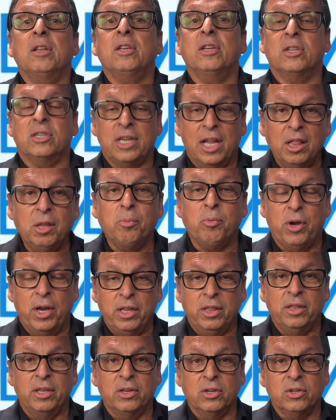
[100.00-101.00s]
To
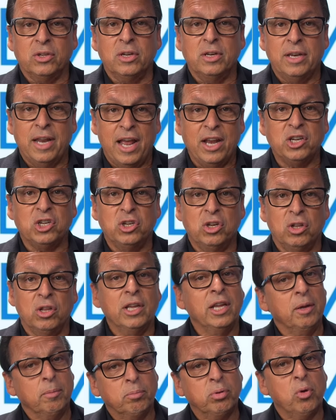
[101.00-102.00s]
celebrate this
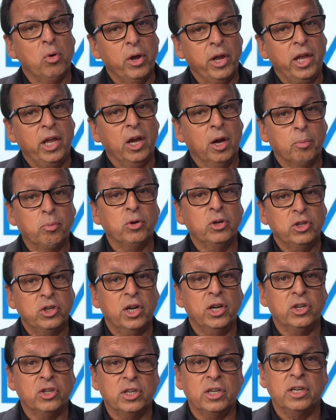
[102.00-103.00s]
National Employee
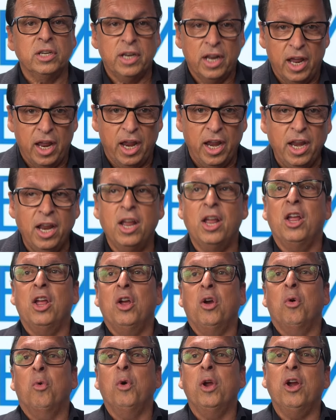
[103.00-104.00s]
Appreciation Day,
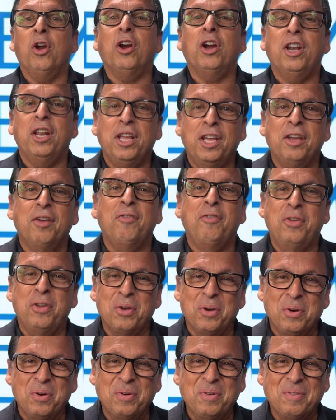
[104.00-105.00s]
we are going to give
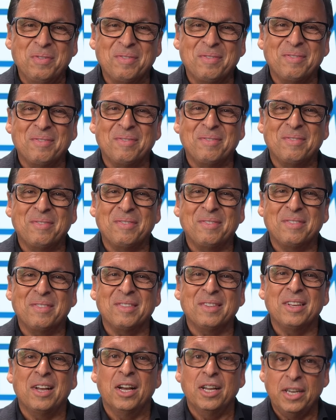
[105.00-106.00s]
you
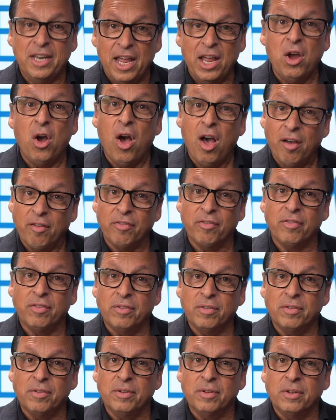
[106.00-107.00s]
a day
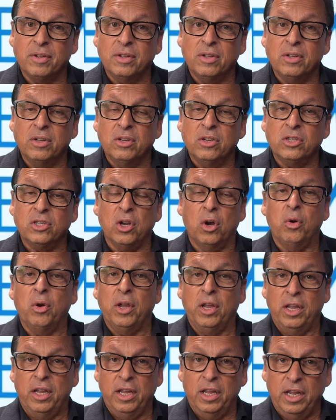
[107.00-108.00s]
off.
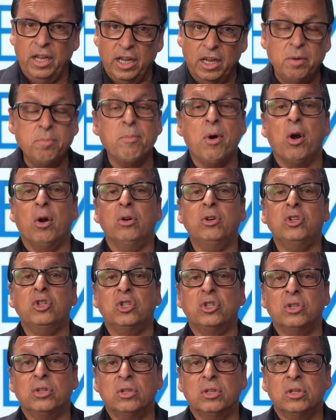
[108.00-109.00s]
So in
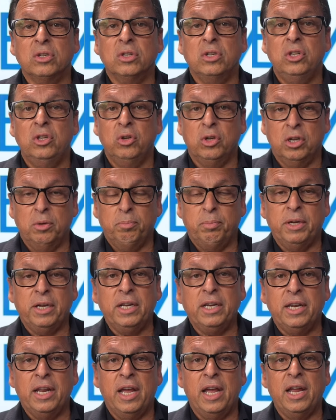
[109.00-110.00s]
March, you can
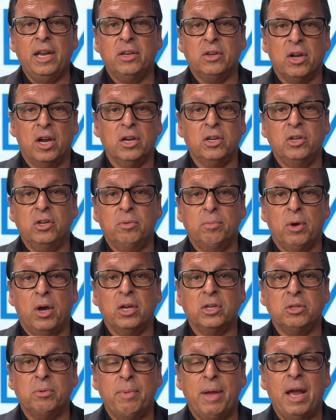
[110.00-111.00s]
pick a day, talk to your
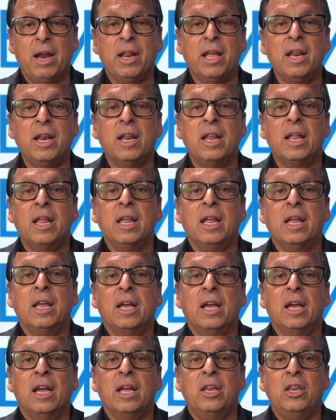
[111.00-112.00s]
boss about it,
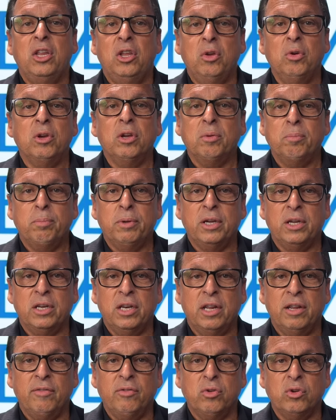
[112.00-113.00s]
and you can pick a
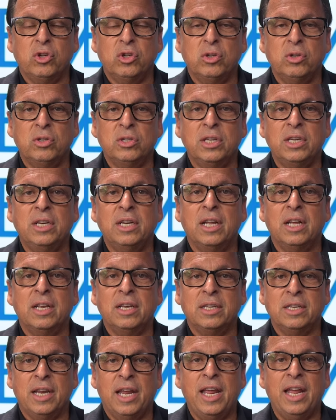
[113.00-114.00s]
day of your choosing
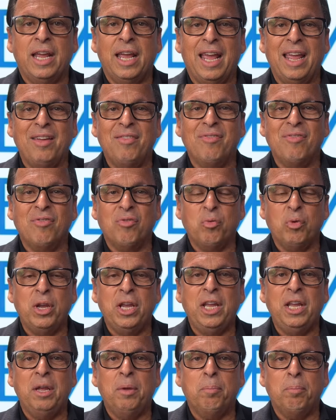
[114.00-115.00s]
and take a
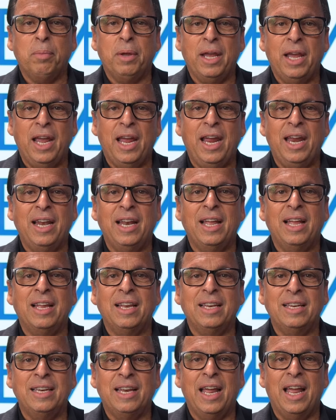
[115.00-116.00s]
free paid
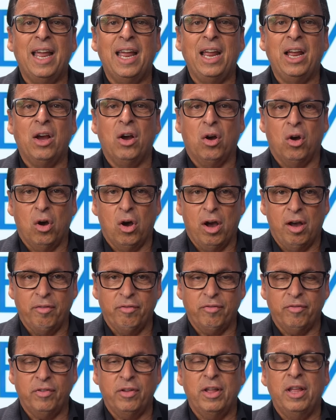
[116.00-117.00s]
day
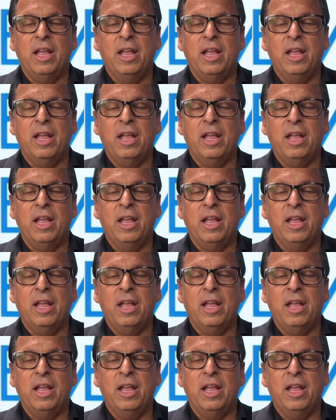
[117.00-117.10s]
off.